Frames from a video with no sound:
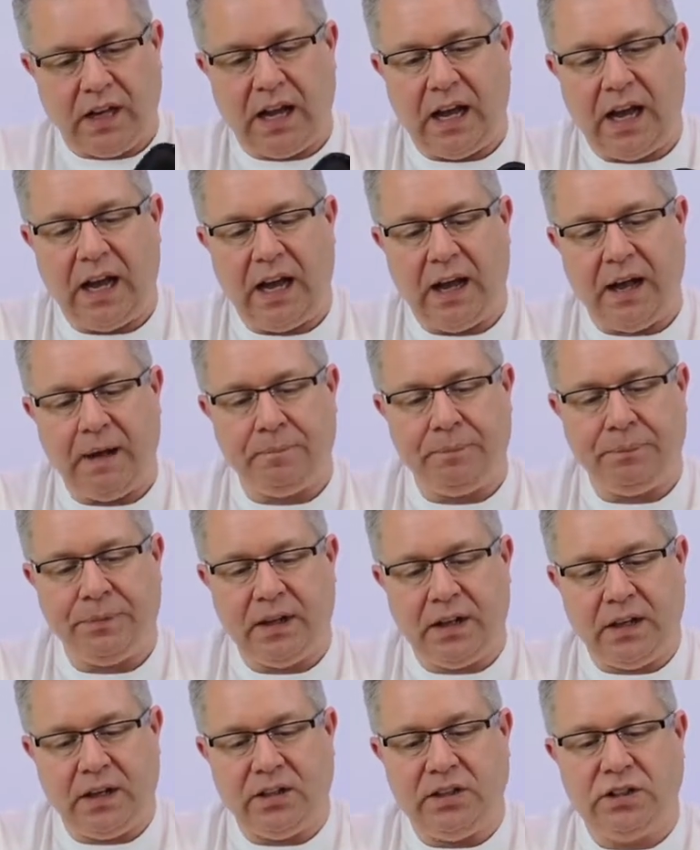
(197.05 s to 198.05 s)
Um,
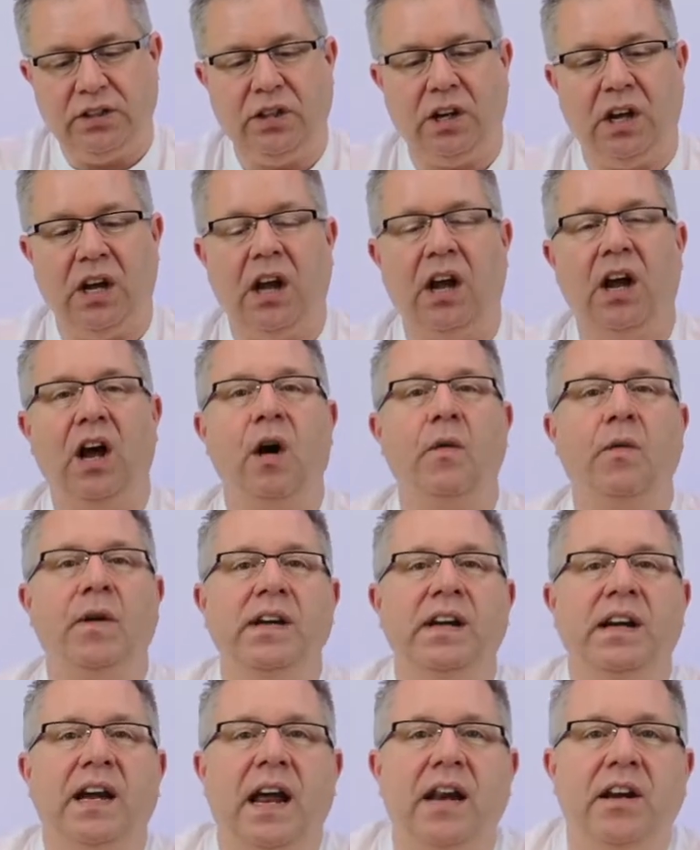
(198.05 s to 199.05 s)

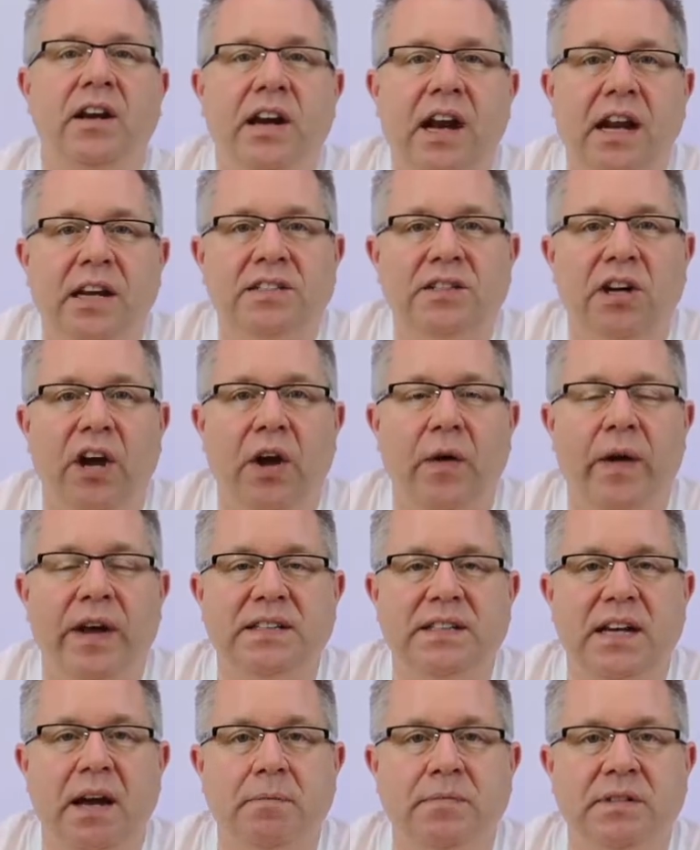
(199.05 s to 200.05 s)
when you get your next
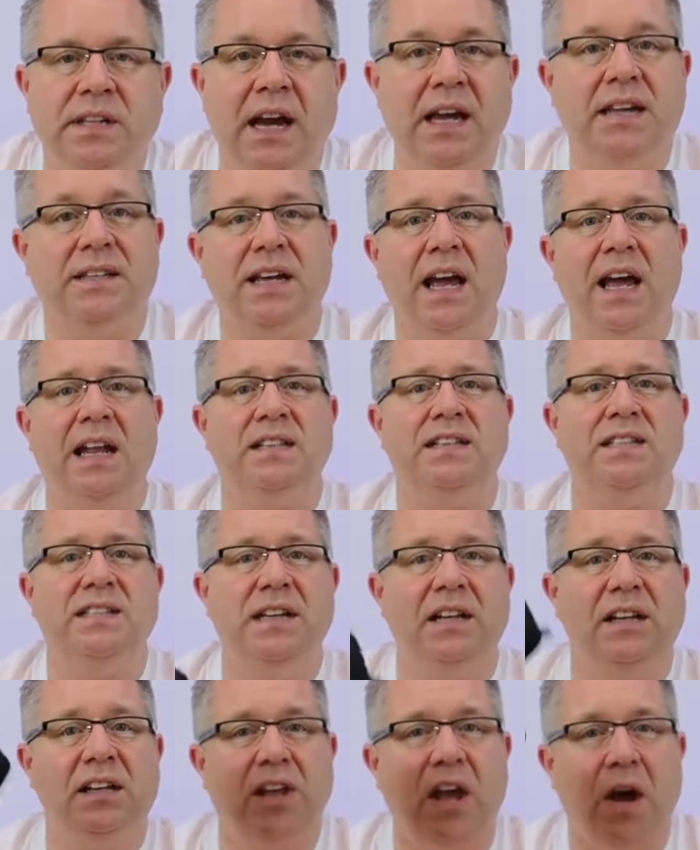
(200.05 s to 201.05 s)
iOS update, it's
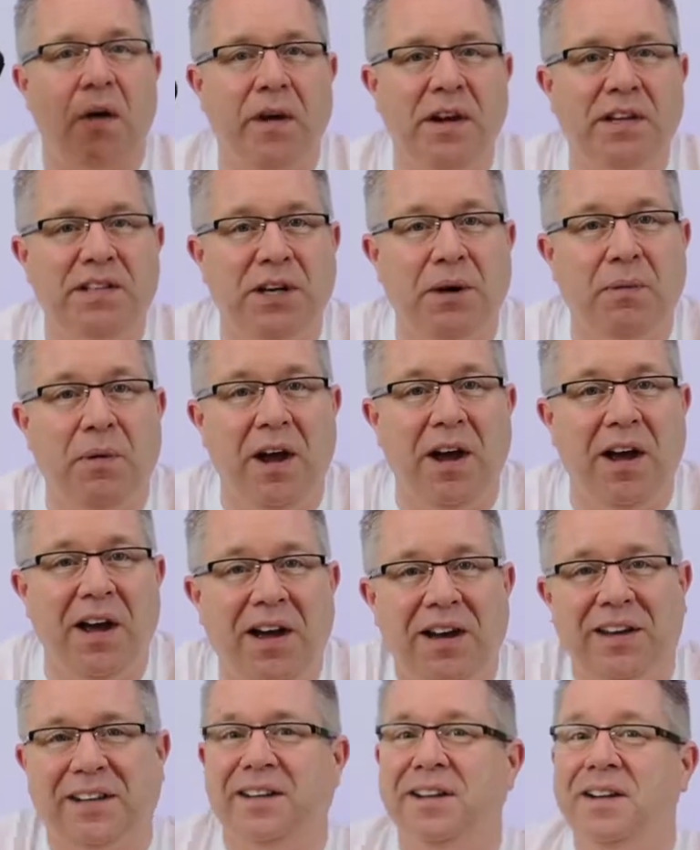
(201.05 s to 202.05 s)
still going to
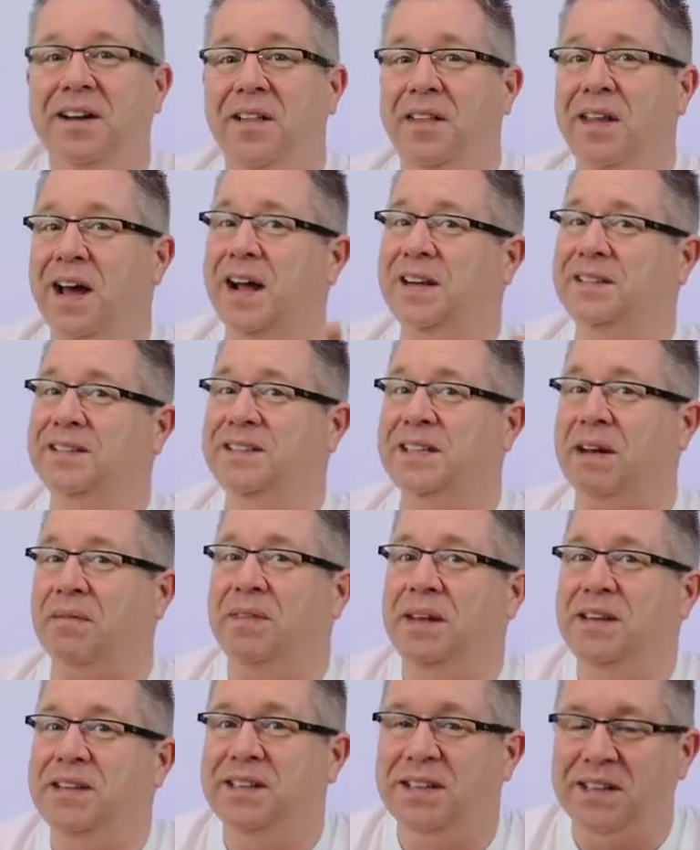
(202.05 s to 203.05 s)
work. That's
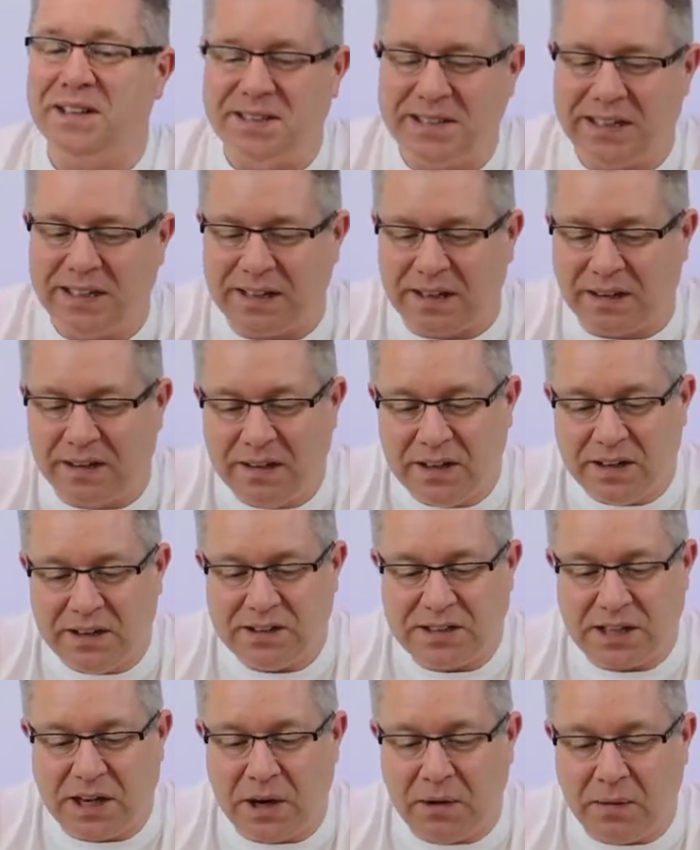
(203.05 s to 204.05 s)
something to consider.
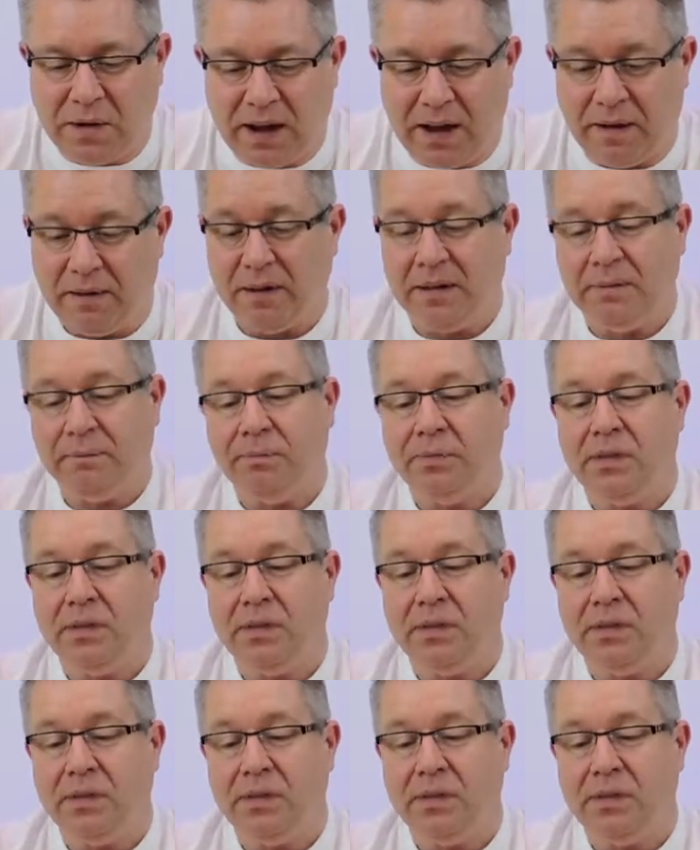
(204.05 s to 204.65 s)
So uh,